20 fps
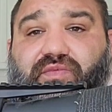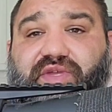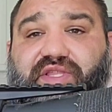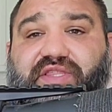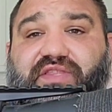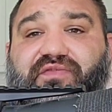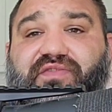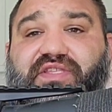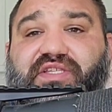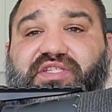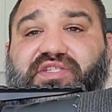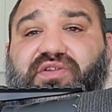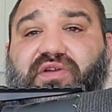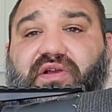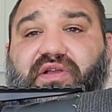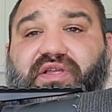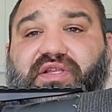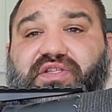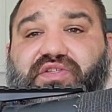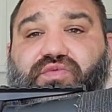width of this
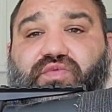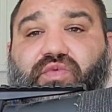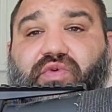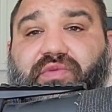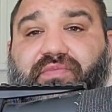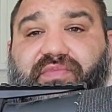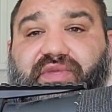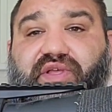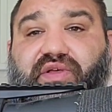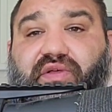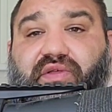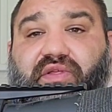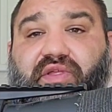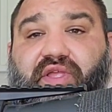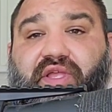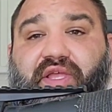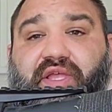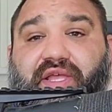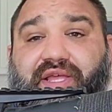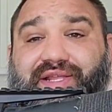target is 1 mil
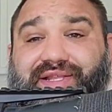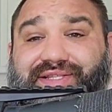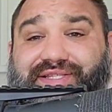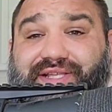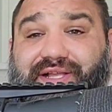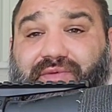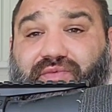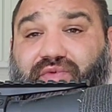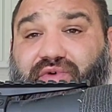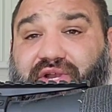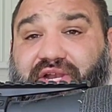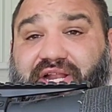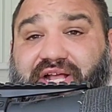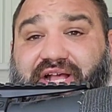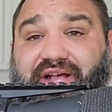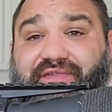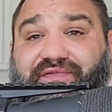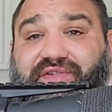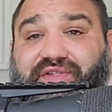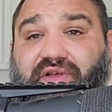and it's like
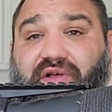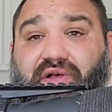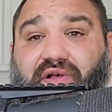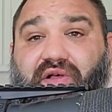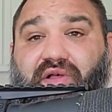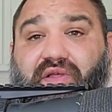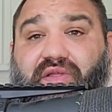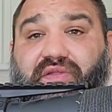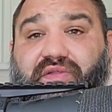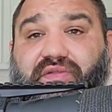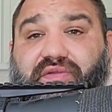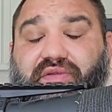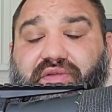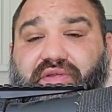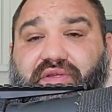1.5 tall,